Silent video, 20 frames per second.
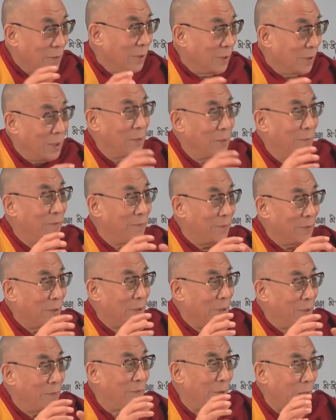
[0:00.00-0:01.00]
little
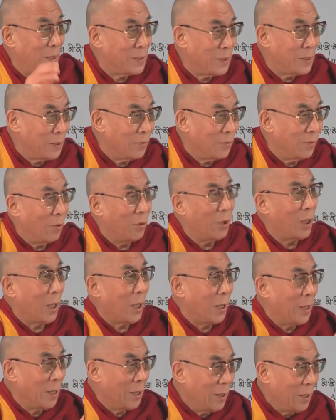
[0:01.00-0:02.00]
fighting, okay,
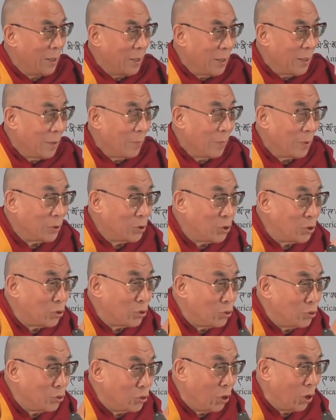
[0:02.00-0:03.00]
but
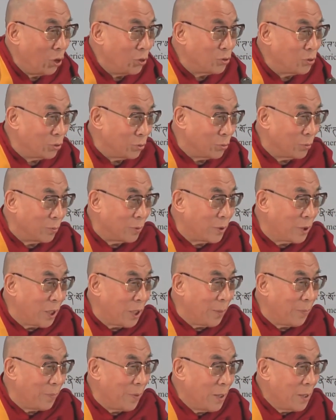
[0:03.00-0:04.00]
should not sort of
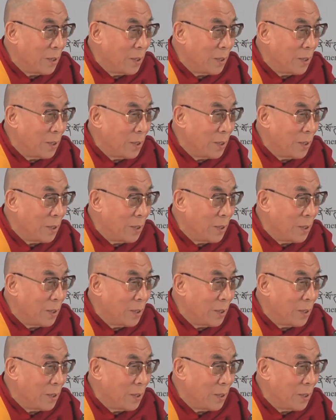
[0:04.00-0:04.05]
keep